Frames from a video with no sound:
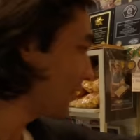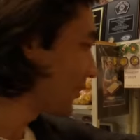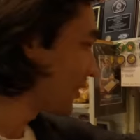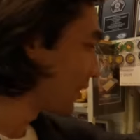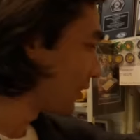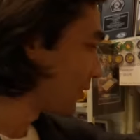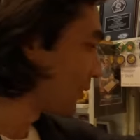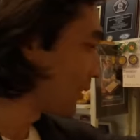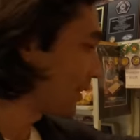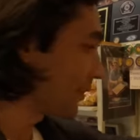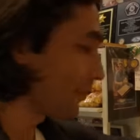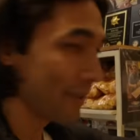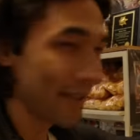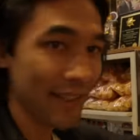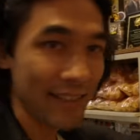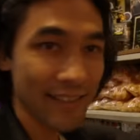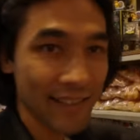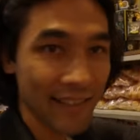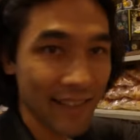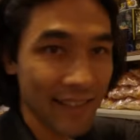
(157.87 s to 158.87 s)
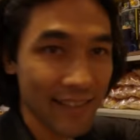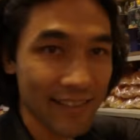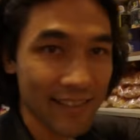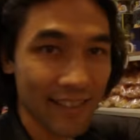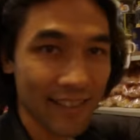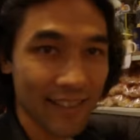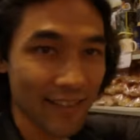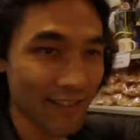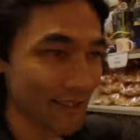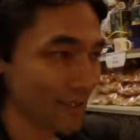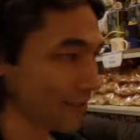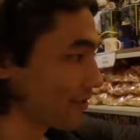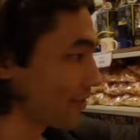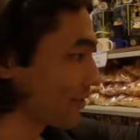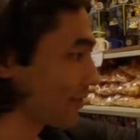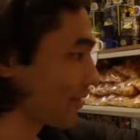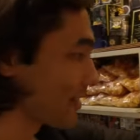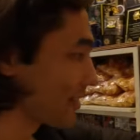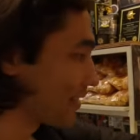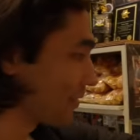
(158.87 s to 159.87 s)
don't know, whatever this is, like all sorts
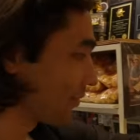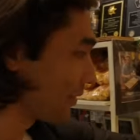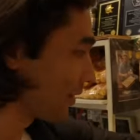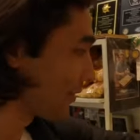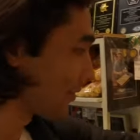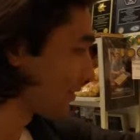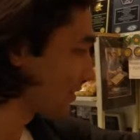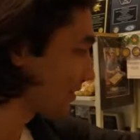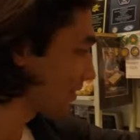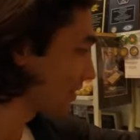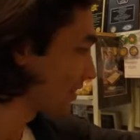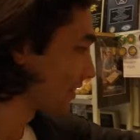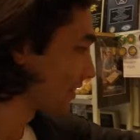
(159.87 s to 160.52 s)
of crazy flavors.